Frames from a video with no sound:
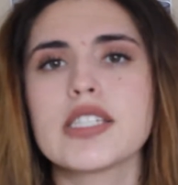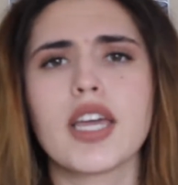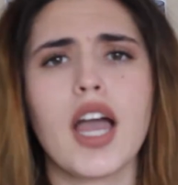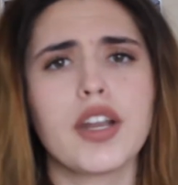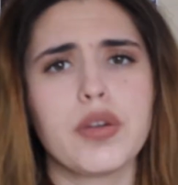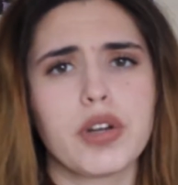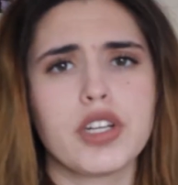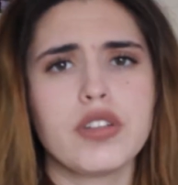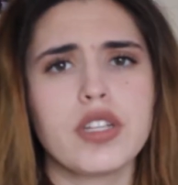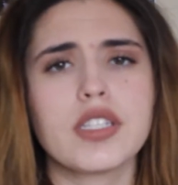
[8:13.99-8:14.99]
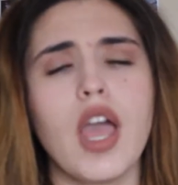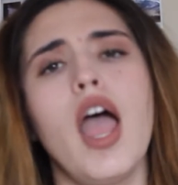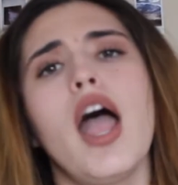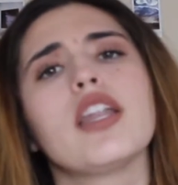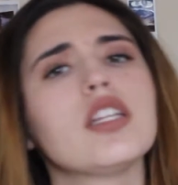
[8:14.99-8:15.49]
Like, how do you want to do this?
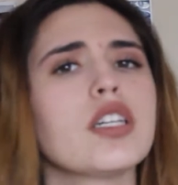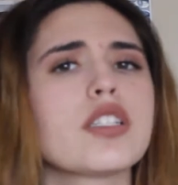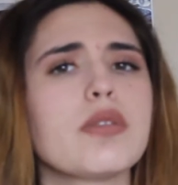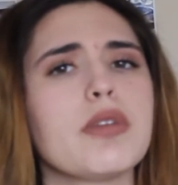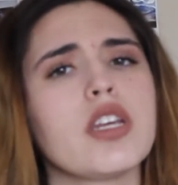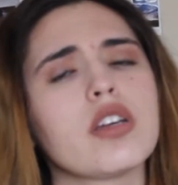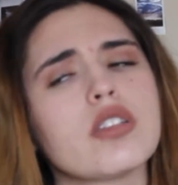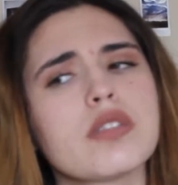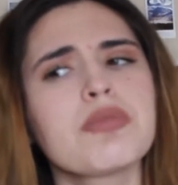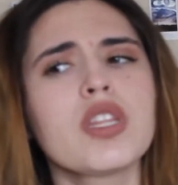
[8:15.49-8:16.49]
And he looks at me and he goes,